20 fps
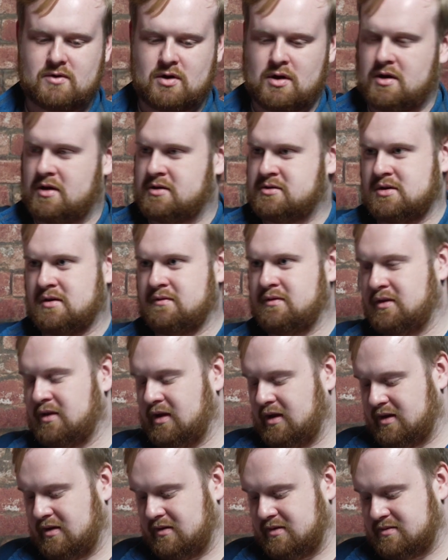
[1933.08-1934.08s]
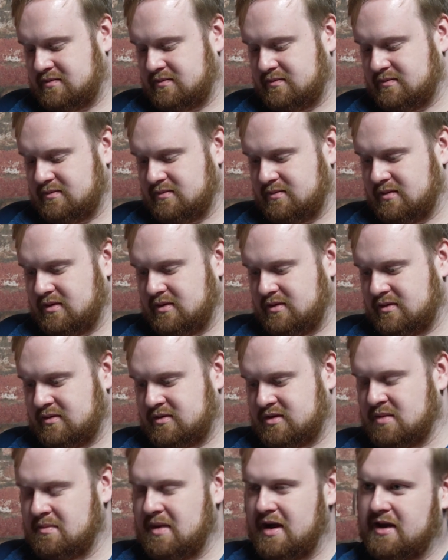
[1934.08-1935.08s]
I don't know if you think of,
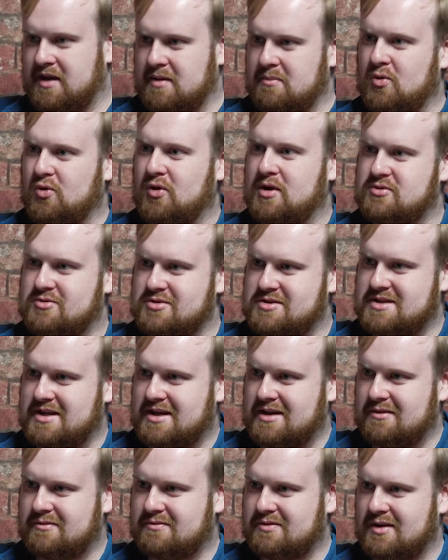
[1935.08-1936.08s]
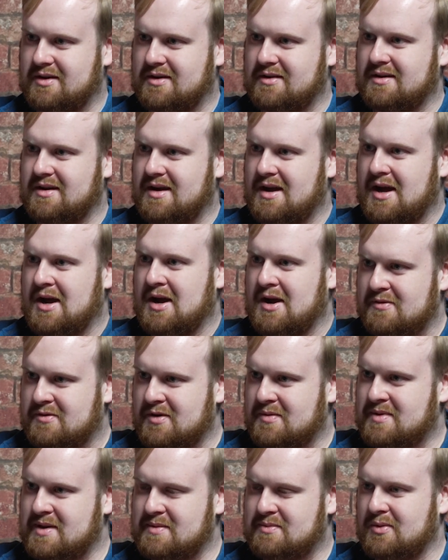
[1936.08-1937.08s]
to make it more interesting for
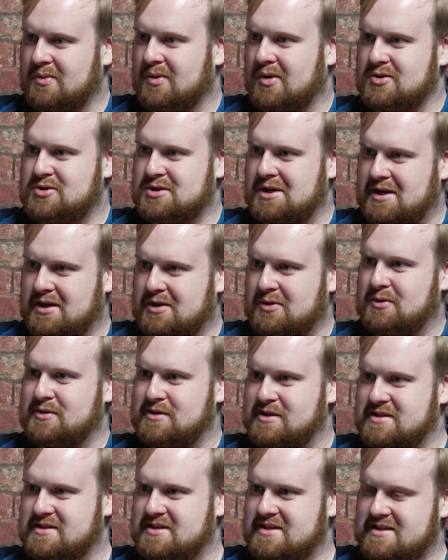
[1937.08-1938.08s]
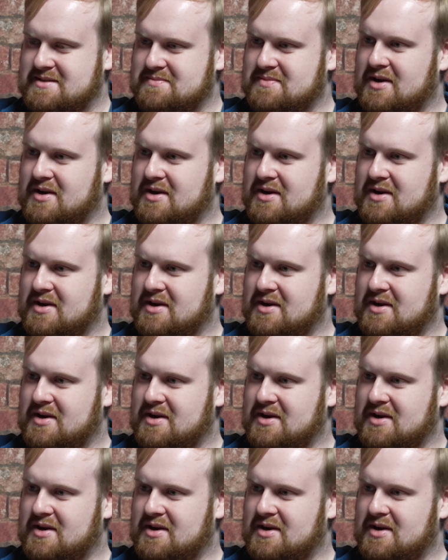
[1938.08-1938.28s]
people watching and audiences?